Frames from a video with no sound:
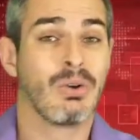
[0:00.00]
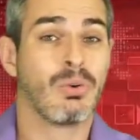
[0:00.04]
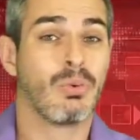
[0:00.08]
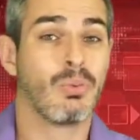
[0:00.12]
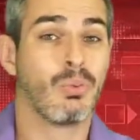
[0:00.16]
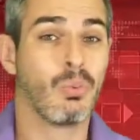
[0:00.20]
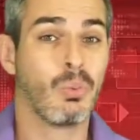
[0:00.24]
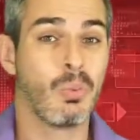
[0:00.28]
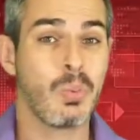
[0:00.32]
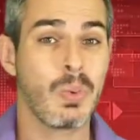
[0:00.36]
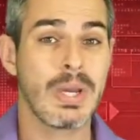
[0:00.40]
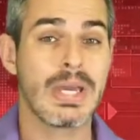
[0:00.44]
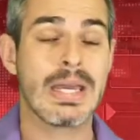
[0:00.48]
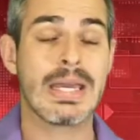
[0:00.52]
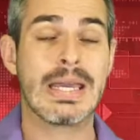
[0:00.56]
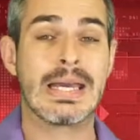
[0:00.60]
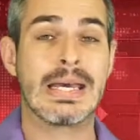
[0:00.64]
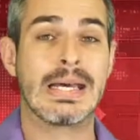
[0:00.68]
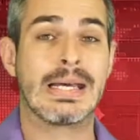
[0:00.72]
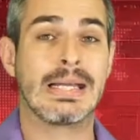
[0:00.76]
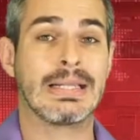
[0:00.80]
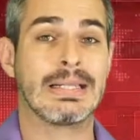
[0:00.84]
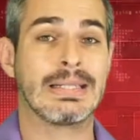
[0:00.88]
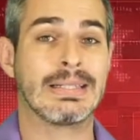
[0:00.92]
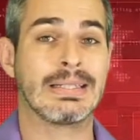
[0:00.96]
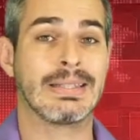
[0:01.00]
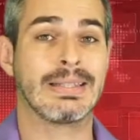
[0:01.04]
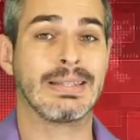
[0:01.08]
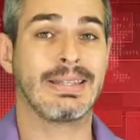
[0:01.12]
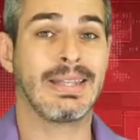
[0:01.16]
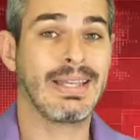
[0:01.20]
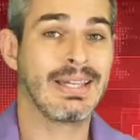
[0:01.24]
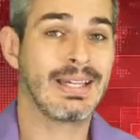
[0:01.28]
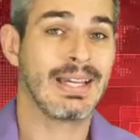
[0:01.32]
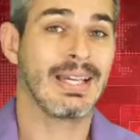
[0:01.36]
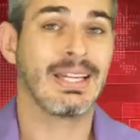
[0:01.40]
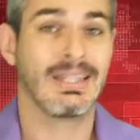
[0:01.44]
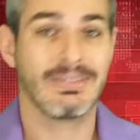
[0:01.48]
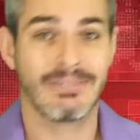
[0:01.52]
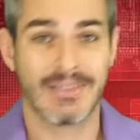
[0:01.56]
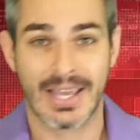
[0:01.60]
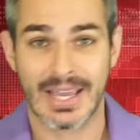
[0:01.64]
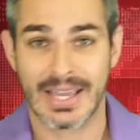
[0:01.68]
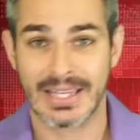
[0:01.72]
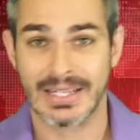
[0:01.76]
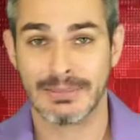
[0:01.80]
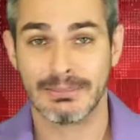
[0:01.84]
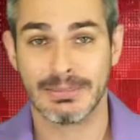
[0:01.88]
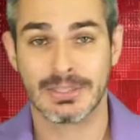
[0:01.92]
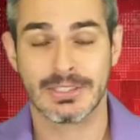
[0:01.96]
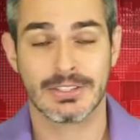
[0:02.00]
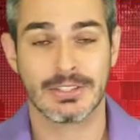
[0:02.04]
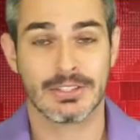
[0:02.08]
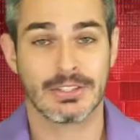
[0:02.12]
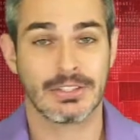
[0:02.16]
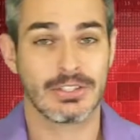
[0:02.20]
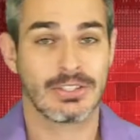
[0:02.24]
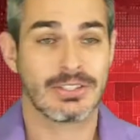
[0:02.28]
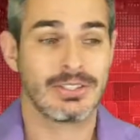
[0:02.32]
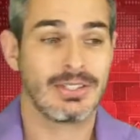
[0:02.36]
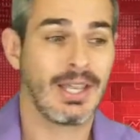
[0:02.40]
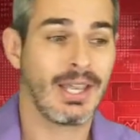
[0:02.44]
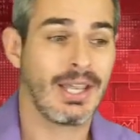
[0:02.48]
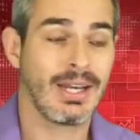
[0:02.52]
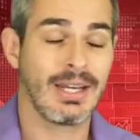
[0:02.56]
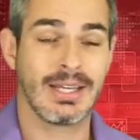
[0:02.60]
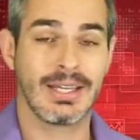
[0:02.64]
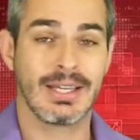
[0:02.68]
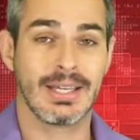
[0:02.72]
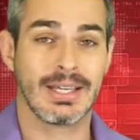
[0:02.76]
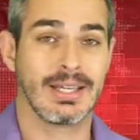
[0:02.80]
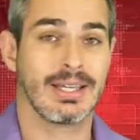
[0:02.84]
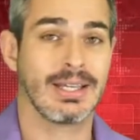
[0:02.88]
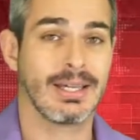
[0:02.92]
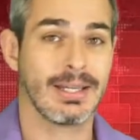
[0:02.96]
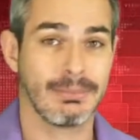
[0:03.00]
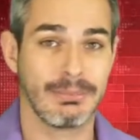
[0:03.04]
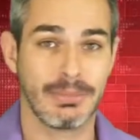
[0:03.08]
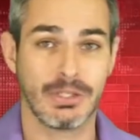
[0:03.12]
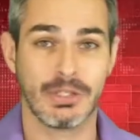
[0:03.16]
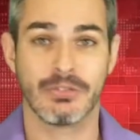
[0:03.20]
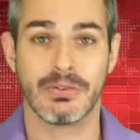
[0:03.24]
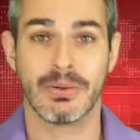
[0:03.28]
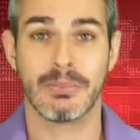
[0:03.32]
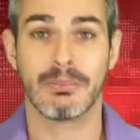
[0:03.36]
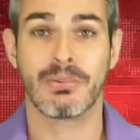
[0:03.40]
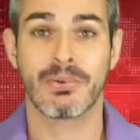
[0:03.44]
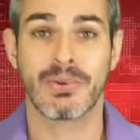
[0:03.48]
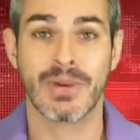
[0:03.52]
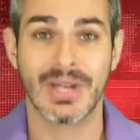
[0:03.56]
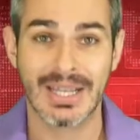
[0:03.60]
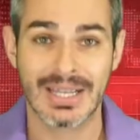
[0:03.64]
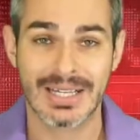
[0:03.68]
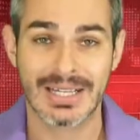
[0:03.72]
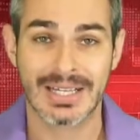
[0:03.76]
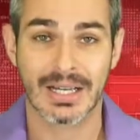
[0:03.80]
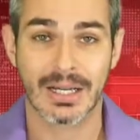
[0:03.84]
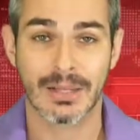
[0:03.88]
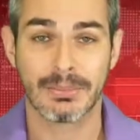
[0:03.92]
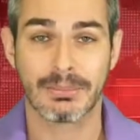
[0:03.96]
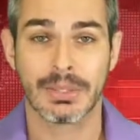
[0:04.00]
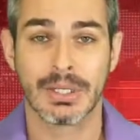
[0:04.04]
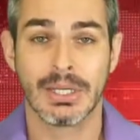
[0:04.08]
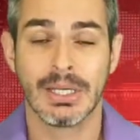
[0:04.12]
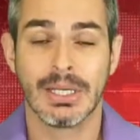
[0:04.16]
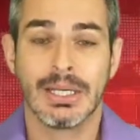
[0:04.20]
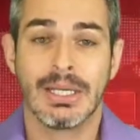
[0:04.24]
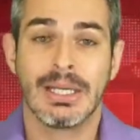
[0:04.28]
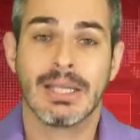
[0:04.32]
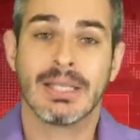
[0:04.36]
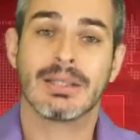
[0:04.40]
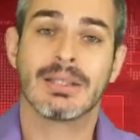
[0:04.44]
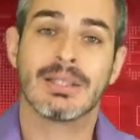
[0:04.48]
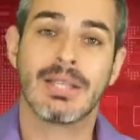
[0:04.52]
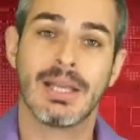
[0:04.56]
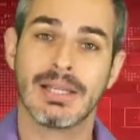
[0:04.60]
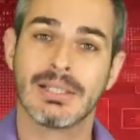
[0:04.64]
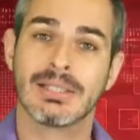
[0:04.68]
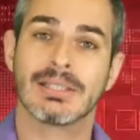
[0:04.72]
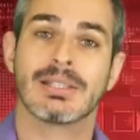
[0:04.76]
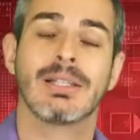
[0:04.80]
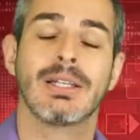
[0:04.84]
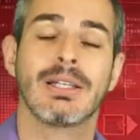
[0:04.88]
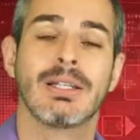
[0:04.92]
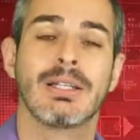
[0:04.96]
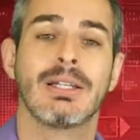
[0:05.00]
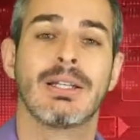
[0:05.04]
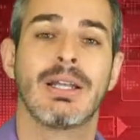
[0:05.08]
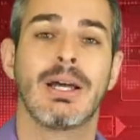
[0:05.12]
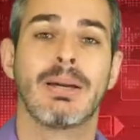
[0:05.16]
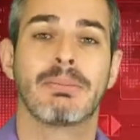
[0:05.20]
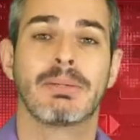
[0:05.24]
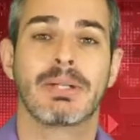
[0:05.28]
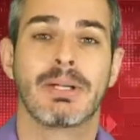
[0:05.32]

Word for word: Well, they kind of had a misunderstanding, a bit of a breakup, and Tesla ended up